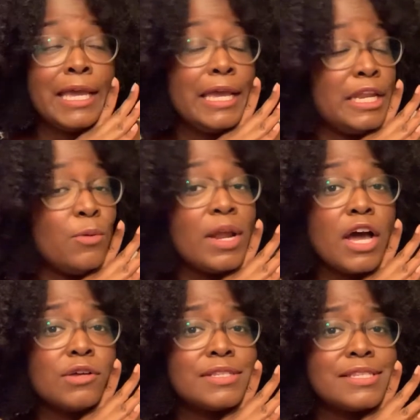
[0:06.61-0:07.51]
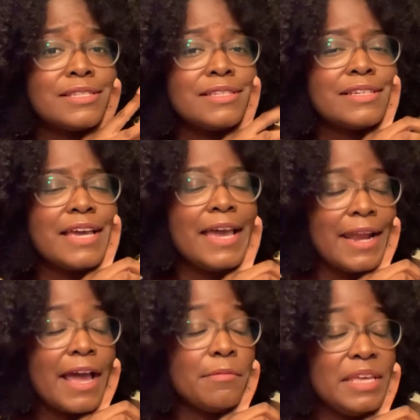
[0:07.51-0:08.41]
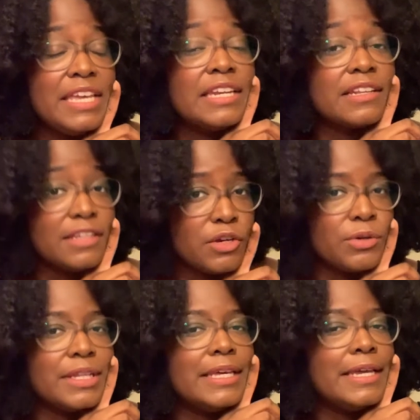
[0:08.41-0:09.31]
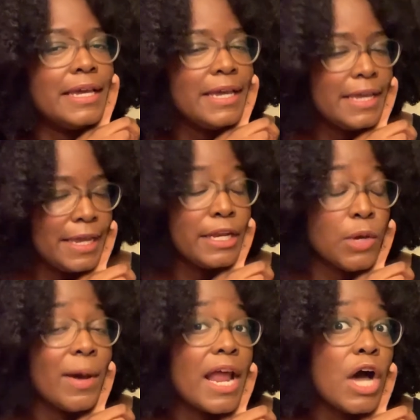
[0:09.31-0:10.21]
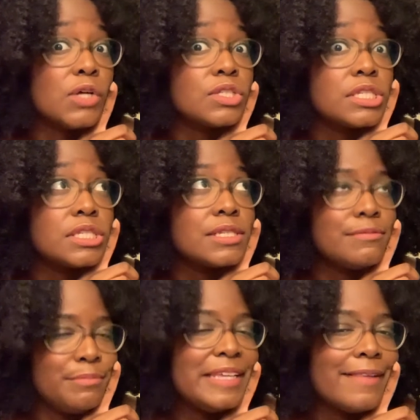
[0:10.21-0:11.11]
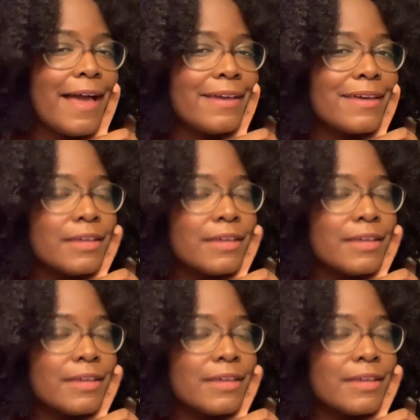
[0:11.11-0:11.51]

Anyone else, and I mean literally anyone else, be like,